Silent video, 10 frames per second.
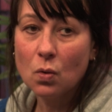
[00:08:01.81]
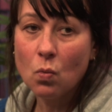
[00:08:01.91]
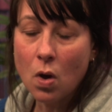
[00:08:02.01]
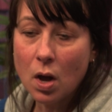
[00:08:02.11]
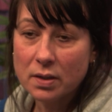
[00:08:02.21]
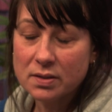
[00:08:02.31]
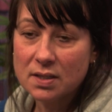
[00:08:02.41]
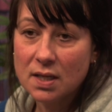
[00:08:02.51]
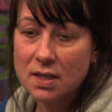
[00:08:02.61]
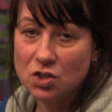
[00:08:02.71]

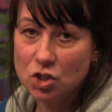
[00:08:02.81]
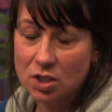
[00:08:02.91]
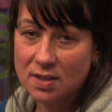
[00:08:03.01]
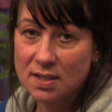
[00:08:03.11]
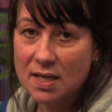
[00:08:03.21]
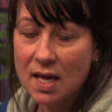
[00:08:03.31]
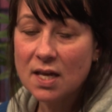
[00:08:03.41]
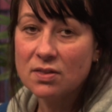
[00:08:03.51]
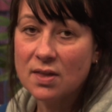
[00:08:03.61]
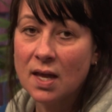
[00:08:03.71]
want is just to
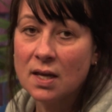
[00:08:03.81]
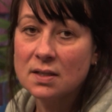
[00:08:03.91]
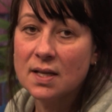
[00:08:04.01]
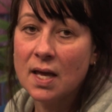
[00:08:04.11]
take things.